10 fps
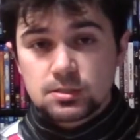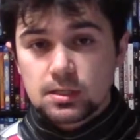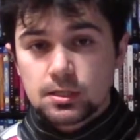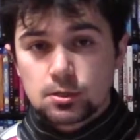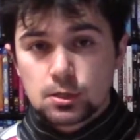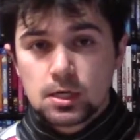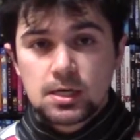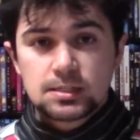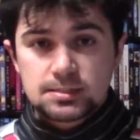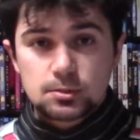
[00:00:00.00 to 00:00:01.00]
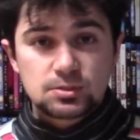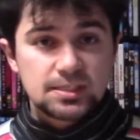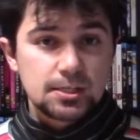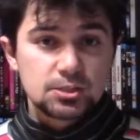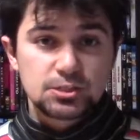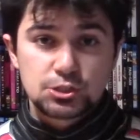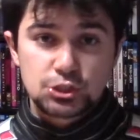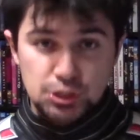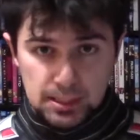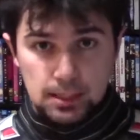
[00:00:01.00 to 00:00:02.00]
later still scares the
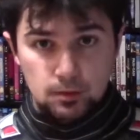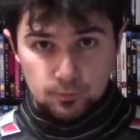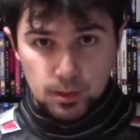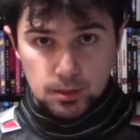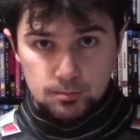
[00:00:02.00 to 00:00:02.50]
shit out of me.